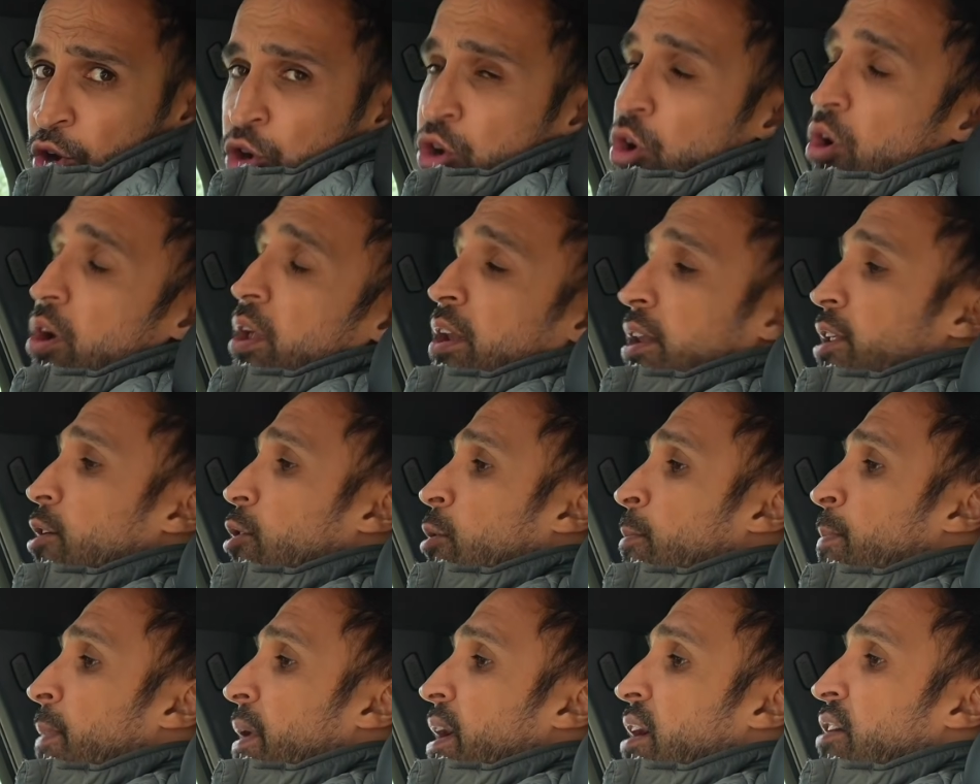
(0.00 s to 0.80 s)
I've got a
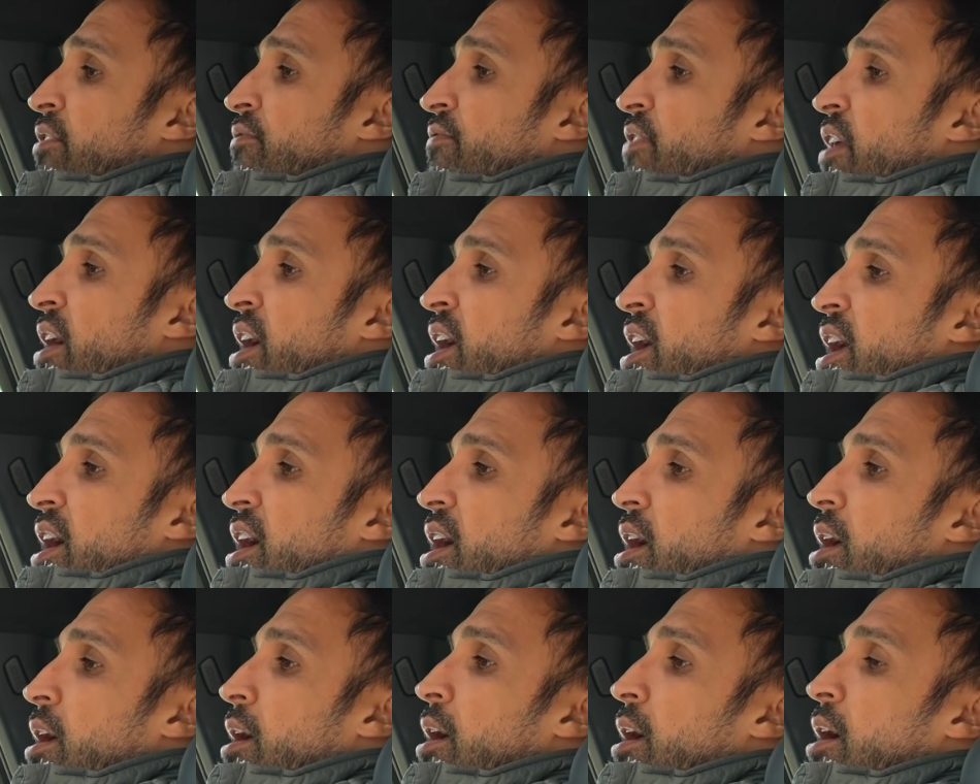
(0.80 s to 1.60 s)
little bit of,
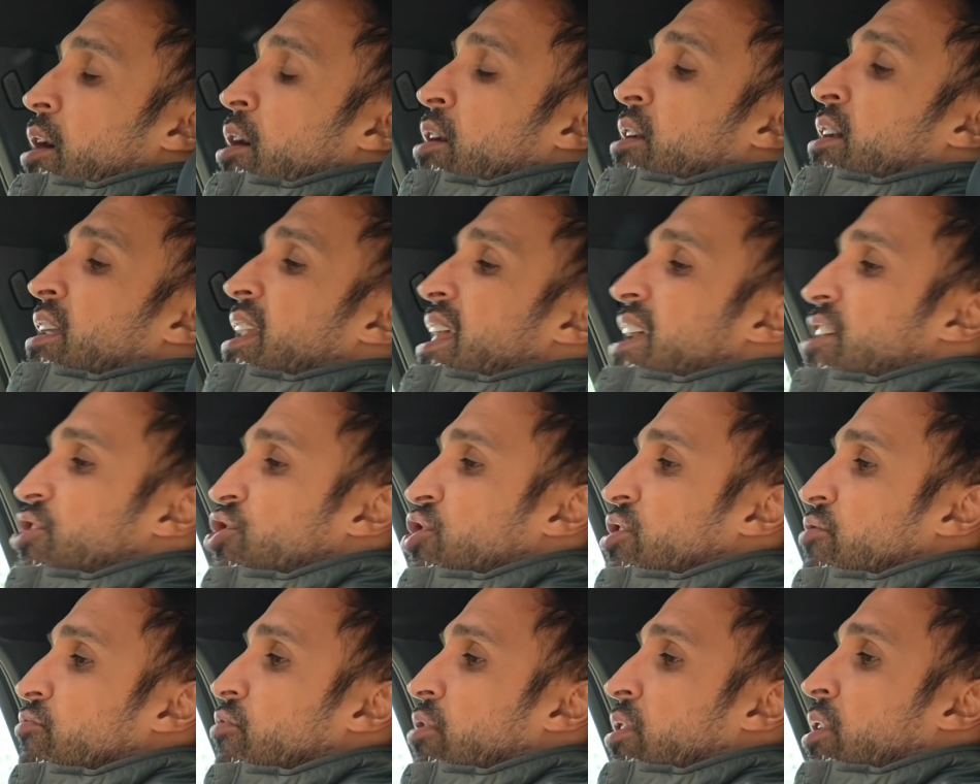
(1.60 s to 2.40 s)
I can
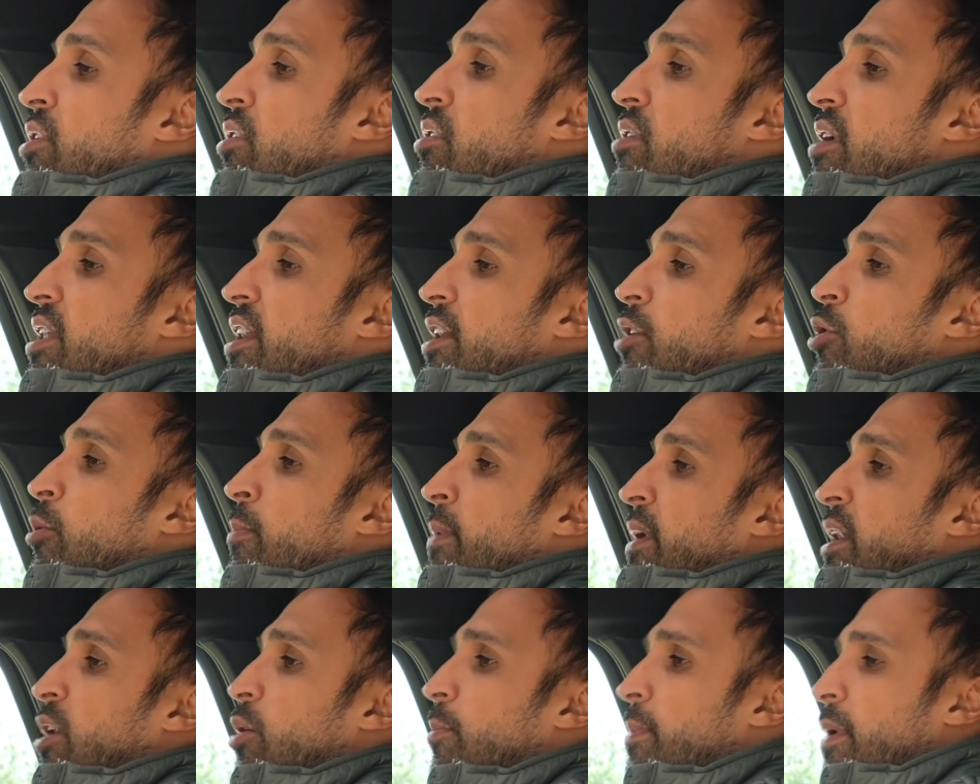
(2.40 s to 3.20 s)
actually recline a little
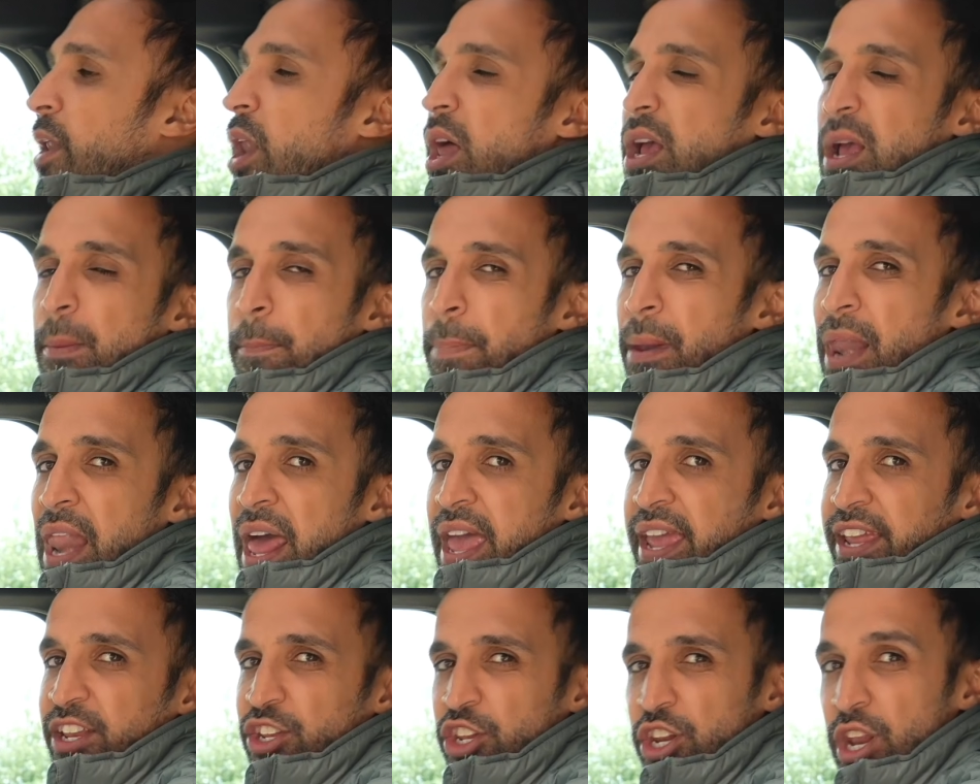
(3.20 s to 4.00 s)
bit like a
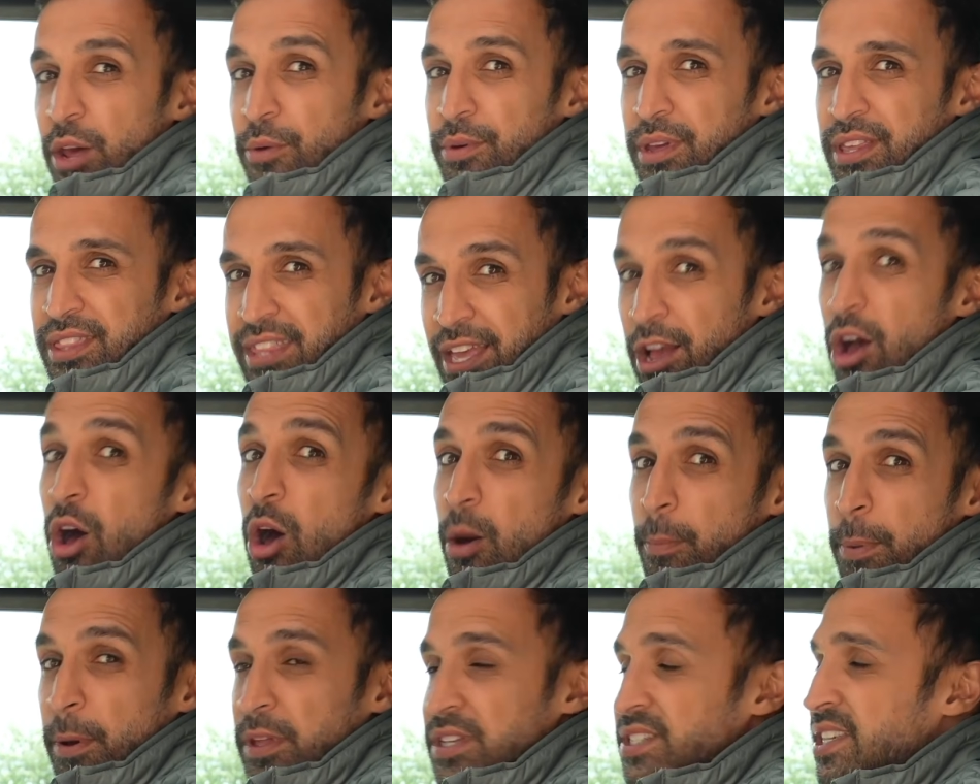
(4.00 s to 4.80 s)
plane. You know, where you think, oh,
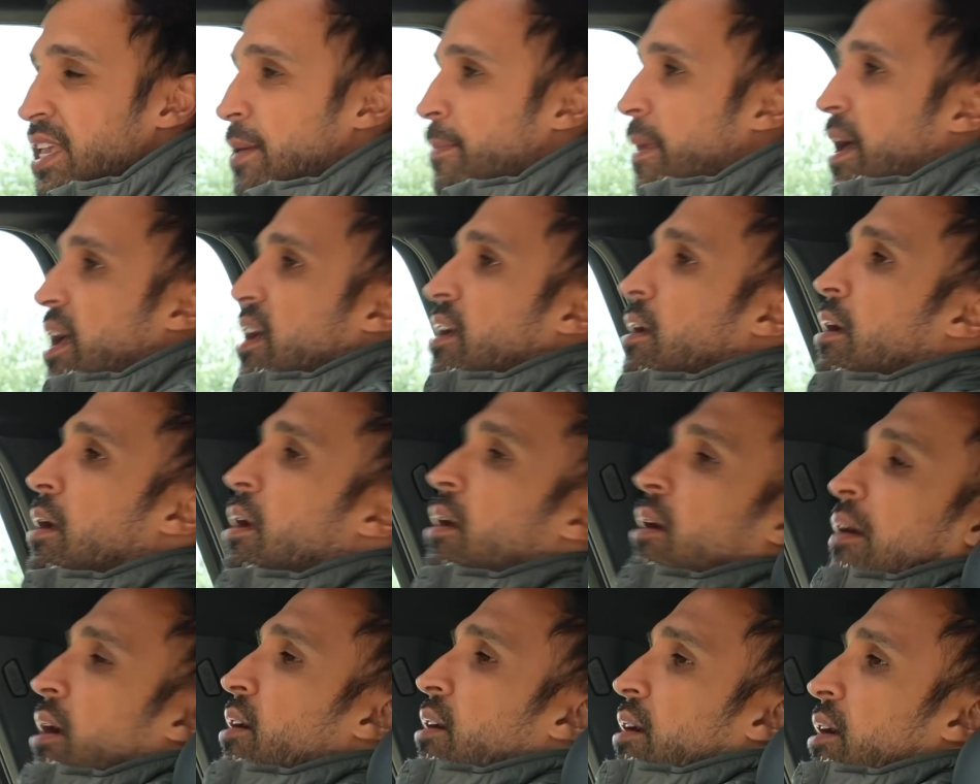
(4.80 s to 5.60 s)
I'll put the seat back.
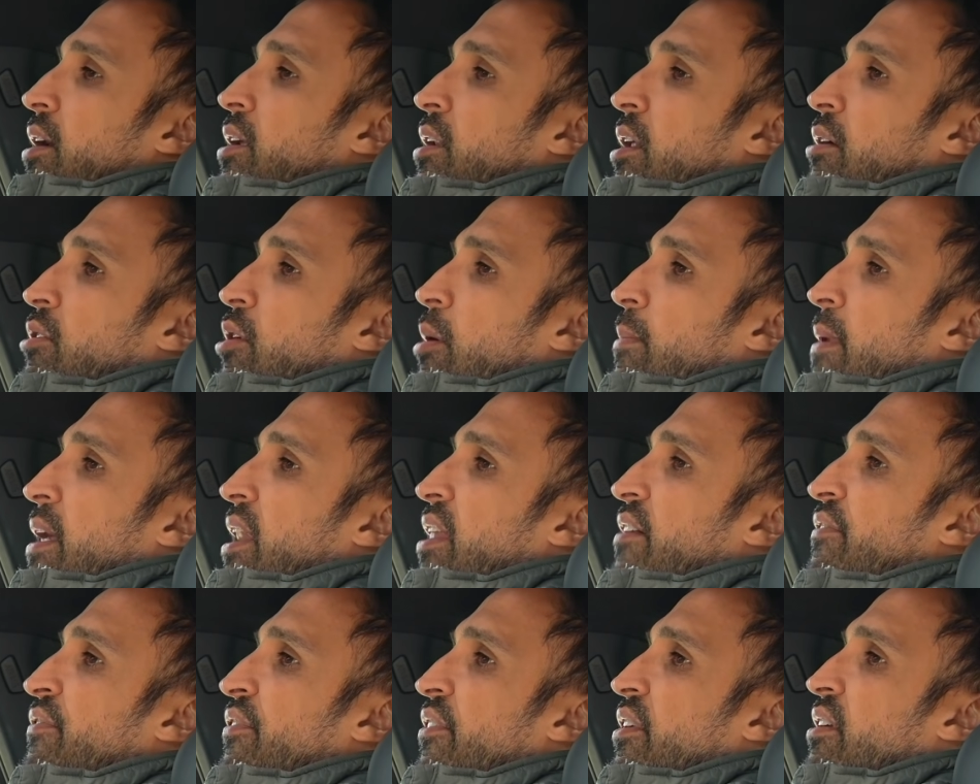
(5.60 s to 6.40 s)
It don't go back
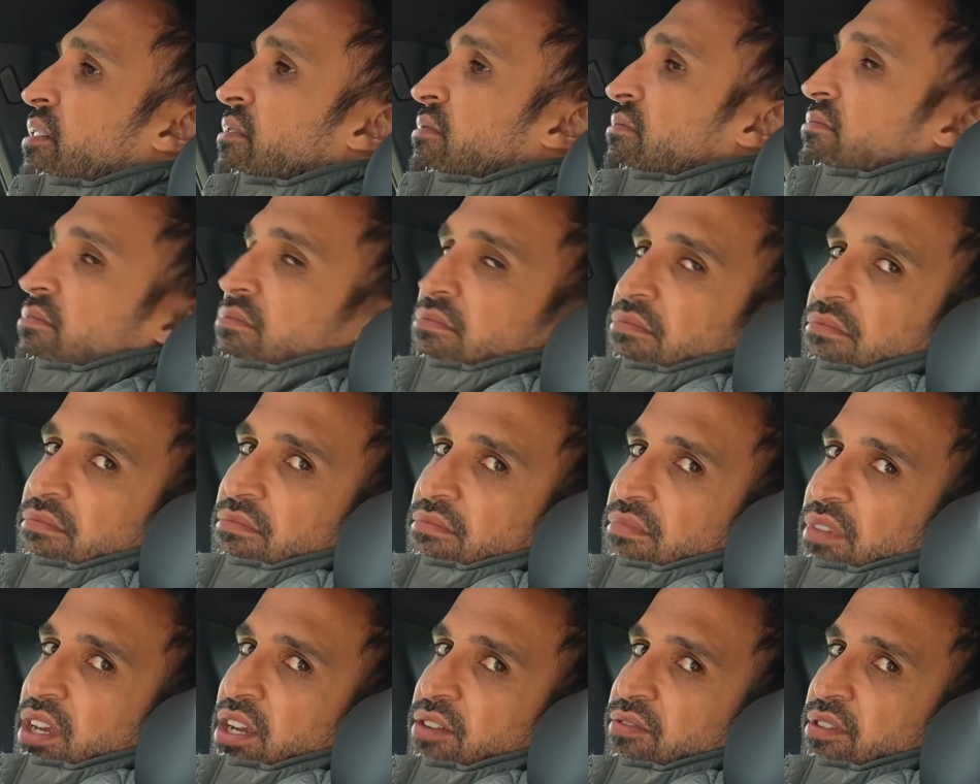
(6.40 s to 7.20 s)
that far.
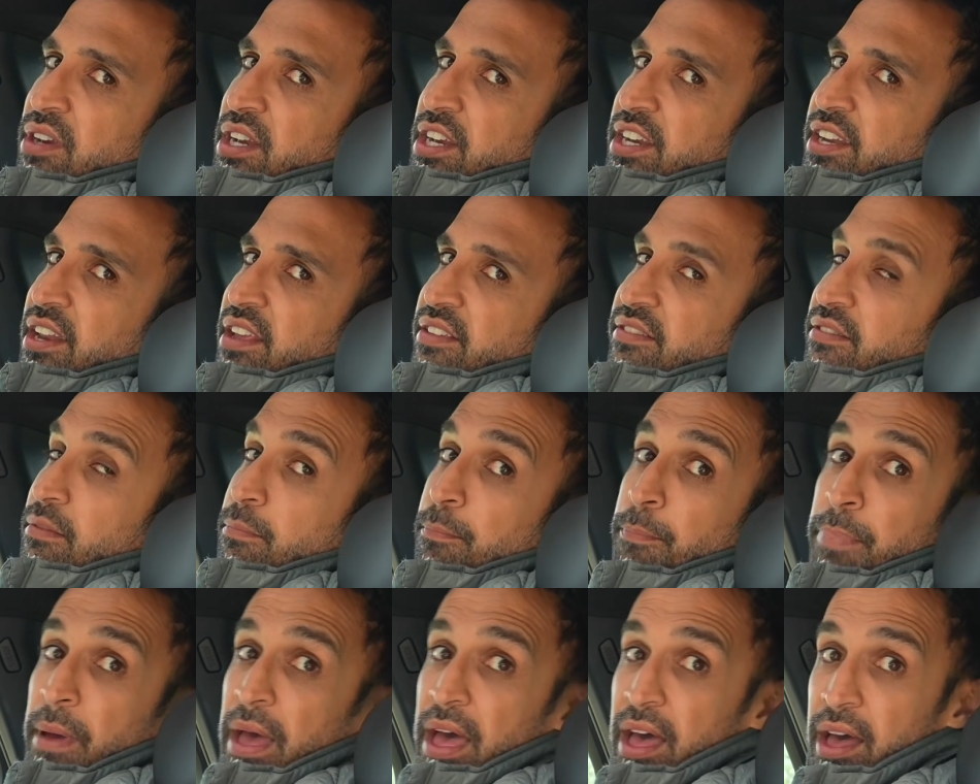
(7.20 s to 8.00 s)
It really
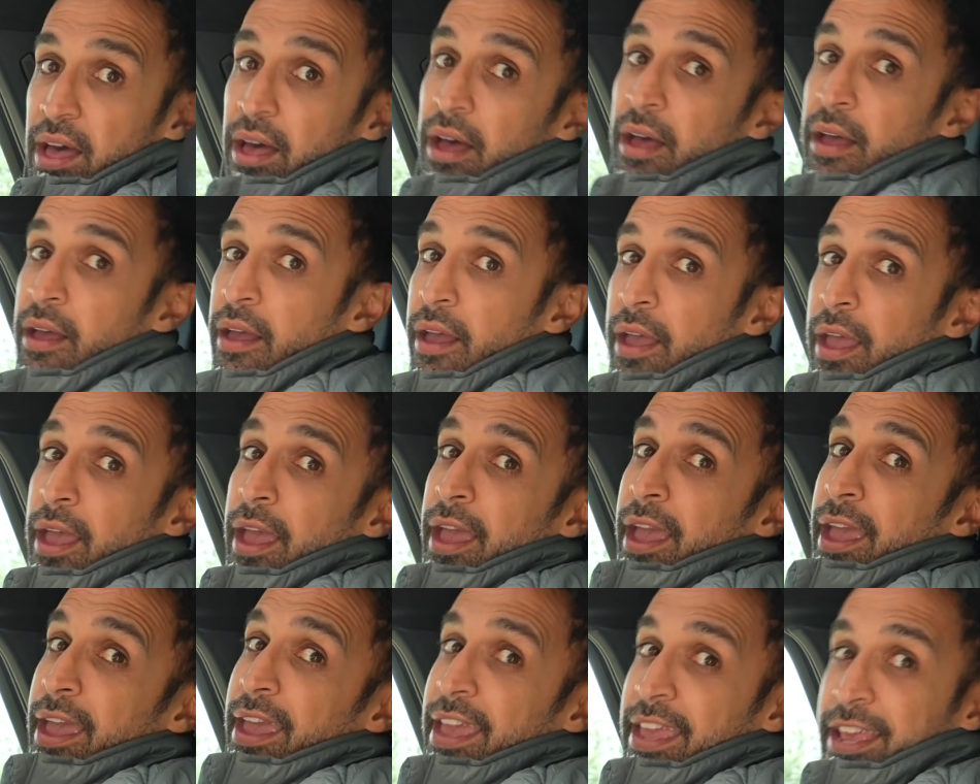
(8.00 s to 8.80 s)
doesn't. But
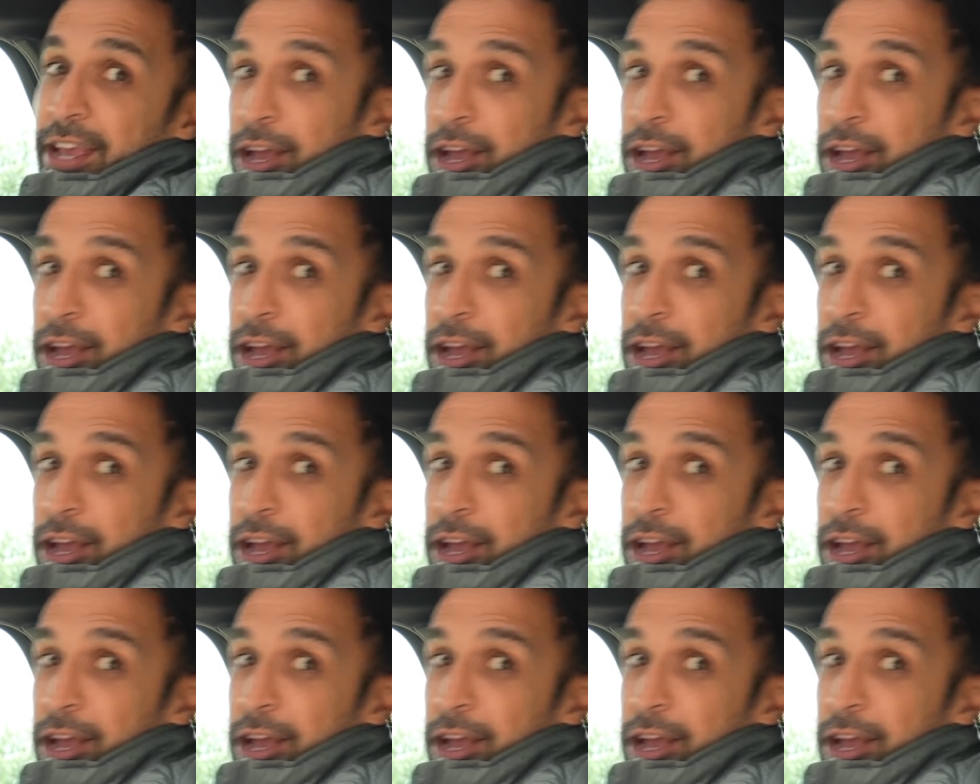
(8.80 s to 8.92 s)
it